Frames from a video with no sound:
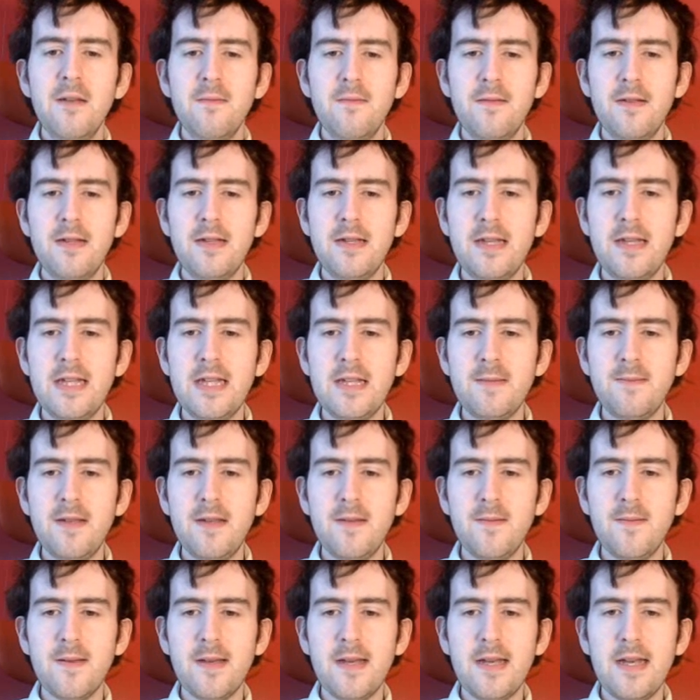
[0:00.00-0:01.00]
Release
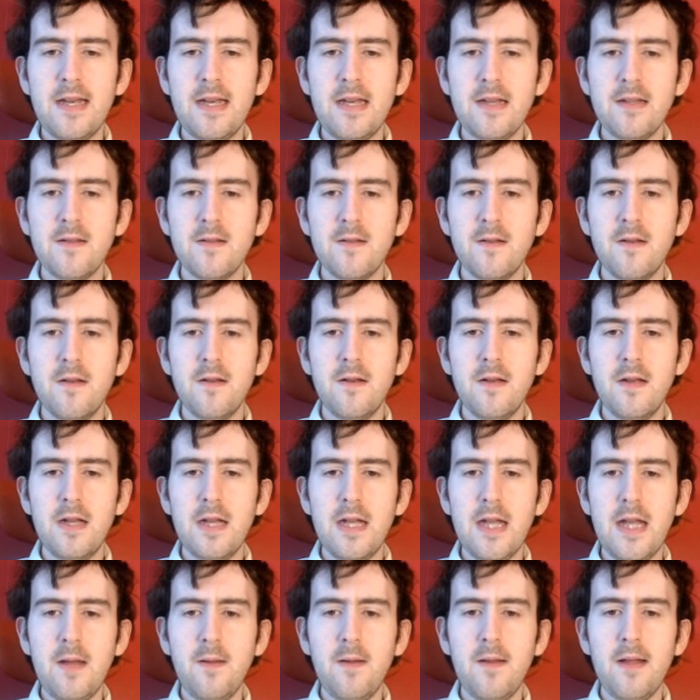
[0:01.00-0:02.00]
me first, or
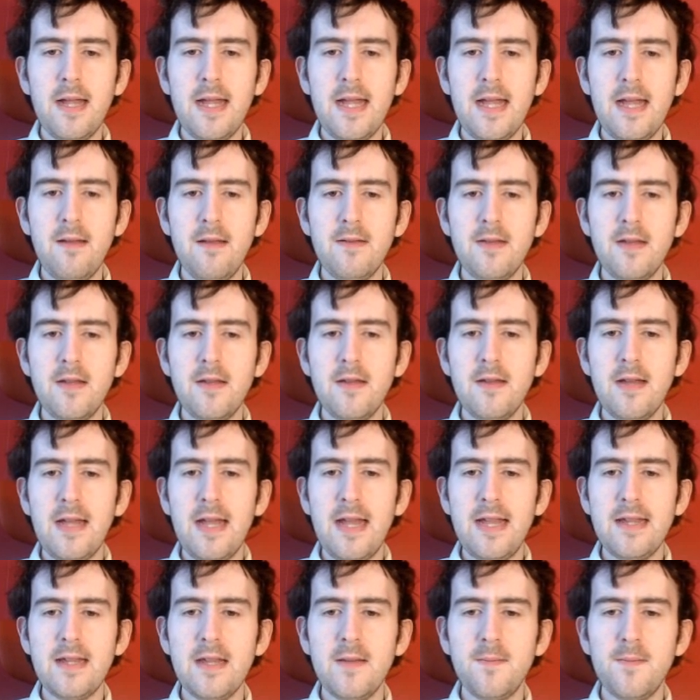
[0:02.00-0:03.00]
you have to
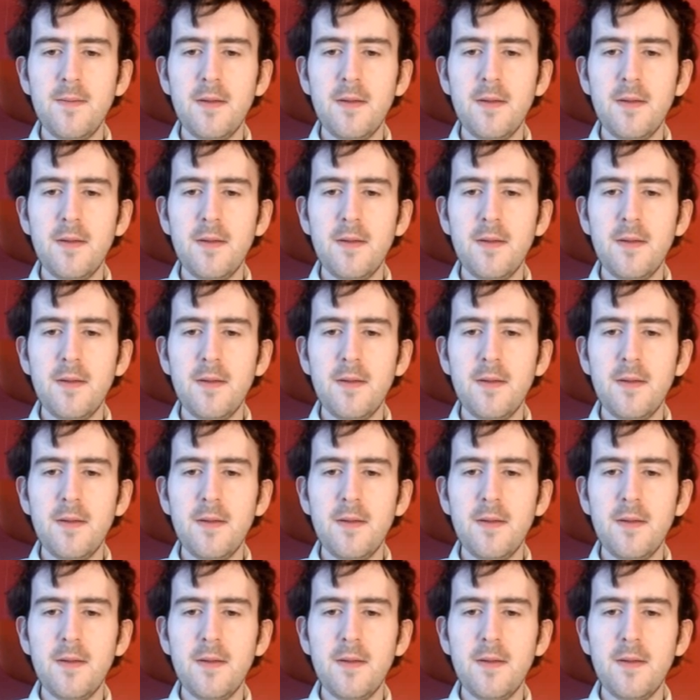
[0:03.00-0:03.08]
answer,